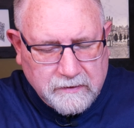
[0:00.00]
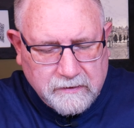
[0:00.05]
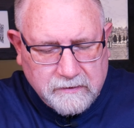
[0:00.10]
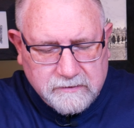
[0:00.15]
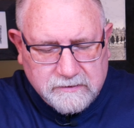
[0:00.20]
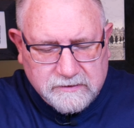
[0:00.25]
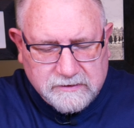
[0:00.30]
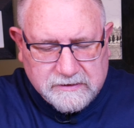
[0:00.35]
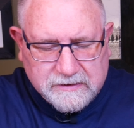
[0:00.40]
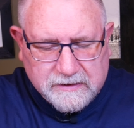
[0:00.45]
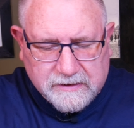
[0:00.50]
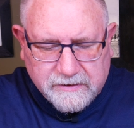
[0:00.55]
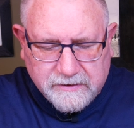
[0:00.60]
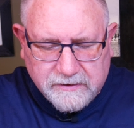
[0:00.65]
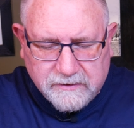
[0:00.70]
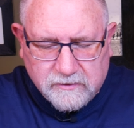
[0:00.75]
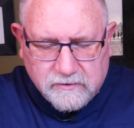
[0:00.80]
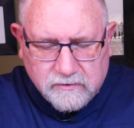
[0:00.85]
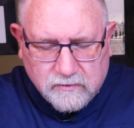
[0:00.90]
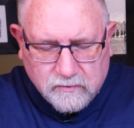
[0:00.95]
Let's cut it
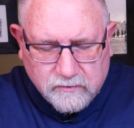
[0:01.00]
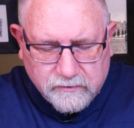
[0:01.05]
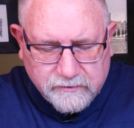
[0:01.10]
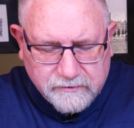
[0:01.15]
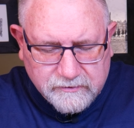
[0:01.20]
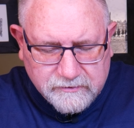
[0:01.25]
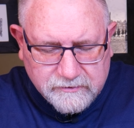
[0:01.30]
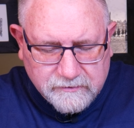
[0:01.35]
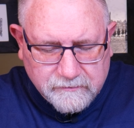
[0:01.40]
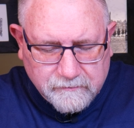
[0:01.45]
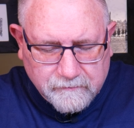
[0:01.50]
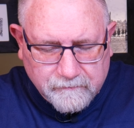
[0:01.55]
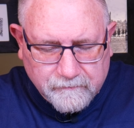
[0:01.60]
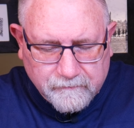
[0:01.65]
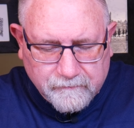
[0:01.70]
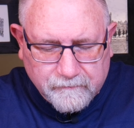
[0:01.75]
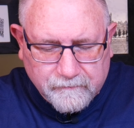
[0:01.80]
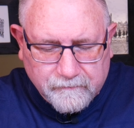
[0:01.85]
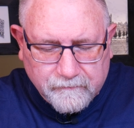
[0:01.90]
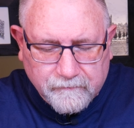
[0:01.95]
in quarters.
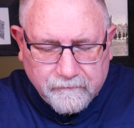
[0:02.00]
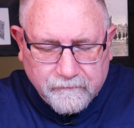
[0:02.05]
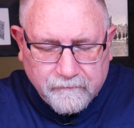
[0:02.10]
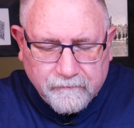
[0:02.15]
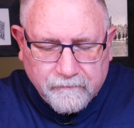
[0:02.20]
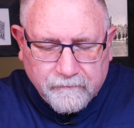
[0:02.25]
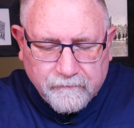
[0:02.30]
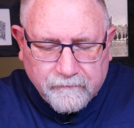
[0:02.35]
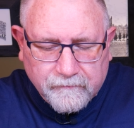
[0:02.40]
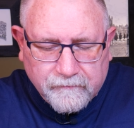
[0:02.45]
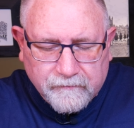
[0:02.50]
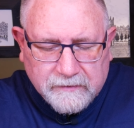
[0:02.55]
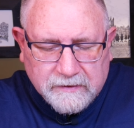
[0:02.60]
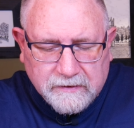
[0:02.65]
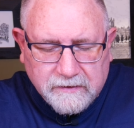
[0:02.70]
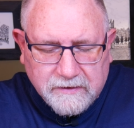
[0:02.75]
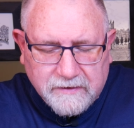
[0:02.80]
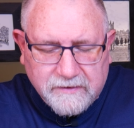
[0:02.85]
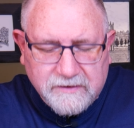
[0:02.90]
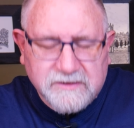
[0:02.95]

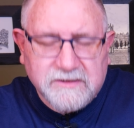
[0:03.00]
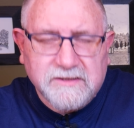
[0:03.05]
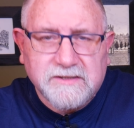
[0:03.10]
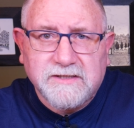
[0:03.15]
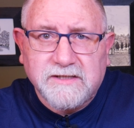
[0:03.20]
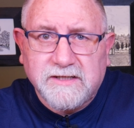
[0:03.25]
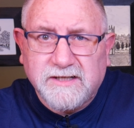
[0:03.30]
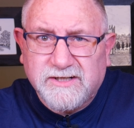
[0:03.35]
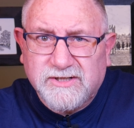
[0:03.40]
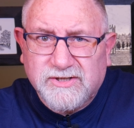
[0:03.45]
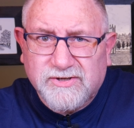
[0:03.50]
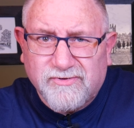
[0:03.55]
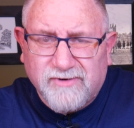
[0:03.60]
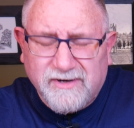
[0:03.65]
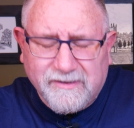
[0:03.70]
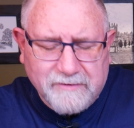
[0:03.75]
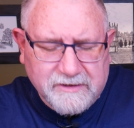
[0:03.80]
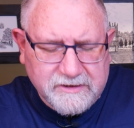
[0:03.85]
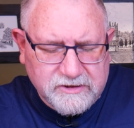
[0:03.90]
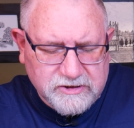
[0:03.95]
Now this is an
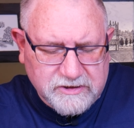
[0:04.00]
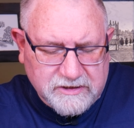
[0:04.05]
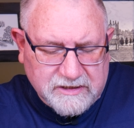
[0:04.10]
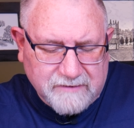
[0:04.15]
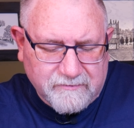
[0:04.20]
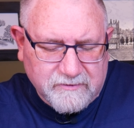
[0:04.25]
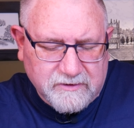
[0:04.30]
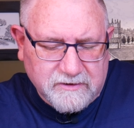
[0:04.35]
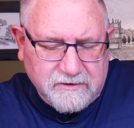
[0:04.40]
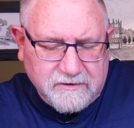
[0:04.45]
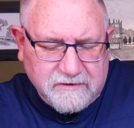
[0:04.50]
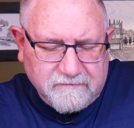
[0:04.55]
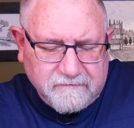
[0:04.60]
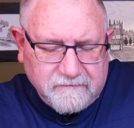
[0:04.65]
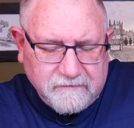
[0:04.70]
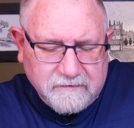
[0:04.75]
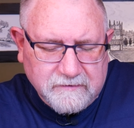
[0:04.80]
extremely sharp knife,